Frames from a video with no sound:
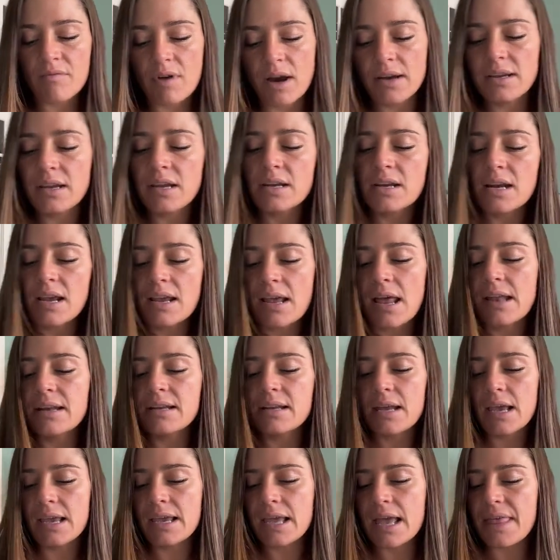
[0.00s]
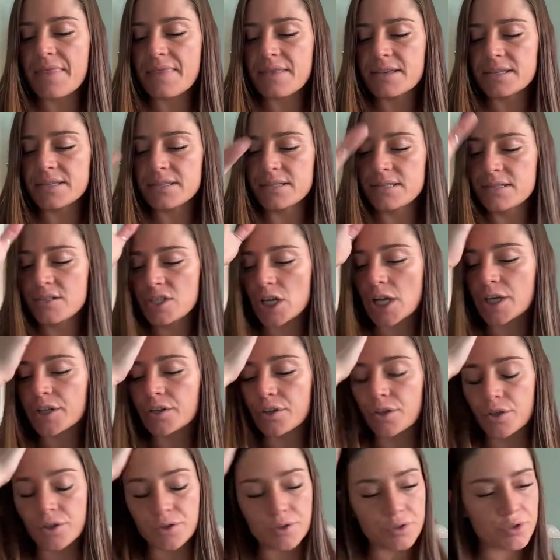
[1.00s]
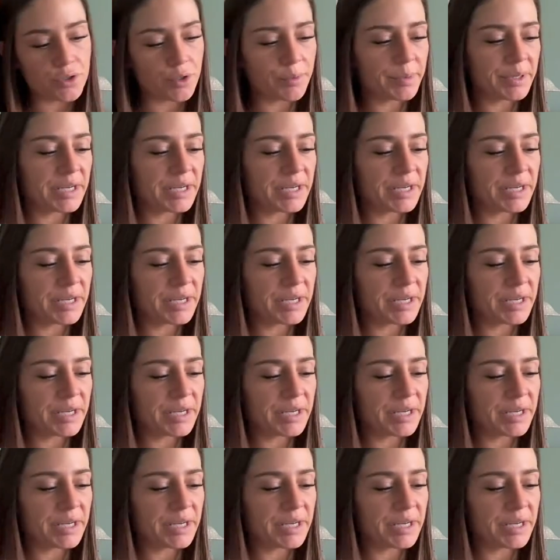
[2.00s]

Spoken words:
Recognize, and again, this is gender neutral